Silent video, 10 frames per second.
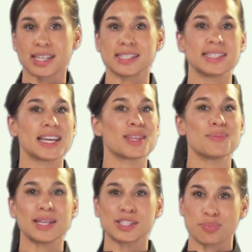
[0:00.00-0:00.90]
is another
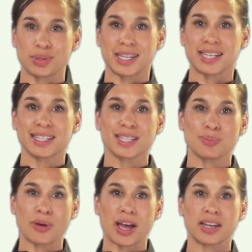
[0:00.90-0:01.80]
means of protecting the
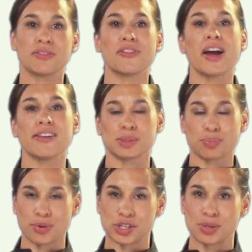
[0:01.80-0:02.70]
spine via its
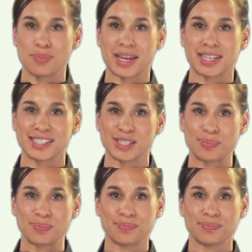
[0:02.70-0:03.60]
pressure mechanism.